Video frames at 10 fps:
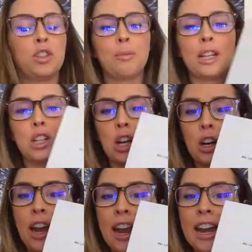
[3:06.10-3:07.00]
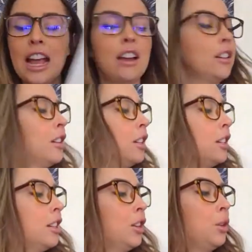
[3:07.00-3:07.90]
To my daughter, Anna,
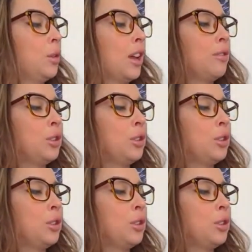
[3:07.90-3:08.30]
who loves